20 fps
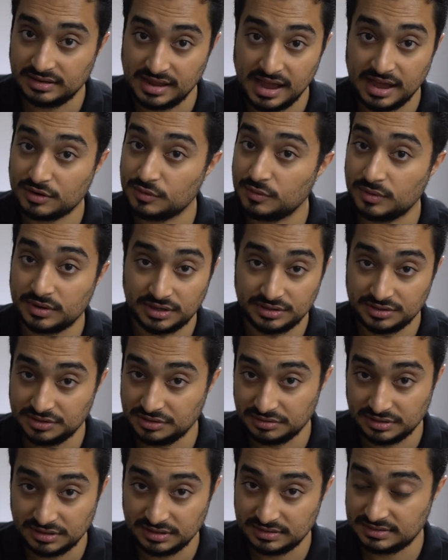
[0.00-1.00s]
I don't want to
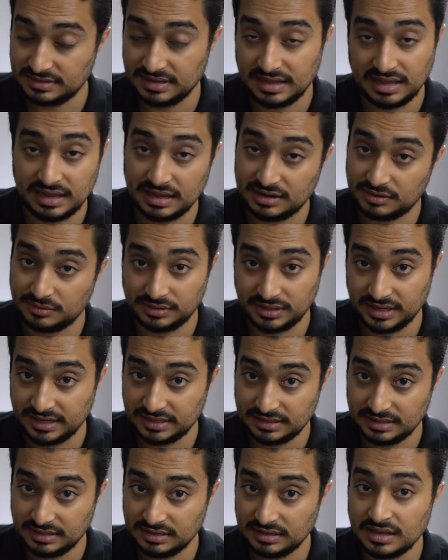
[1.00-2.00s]
do this. I don't
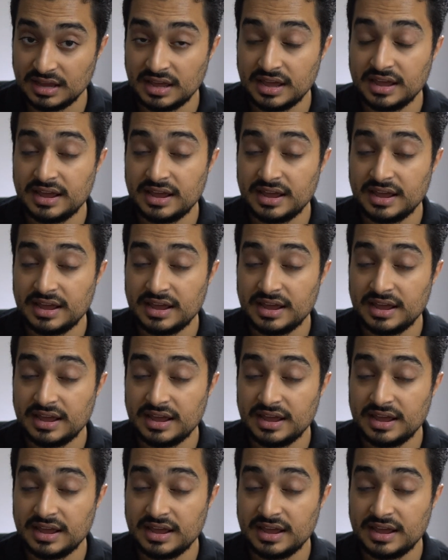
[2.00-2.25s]
like it.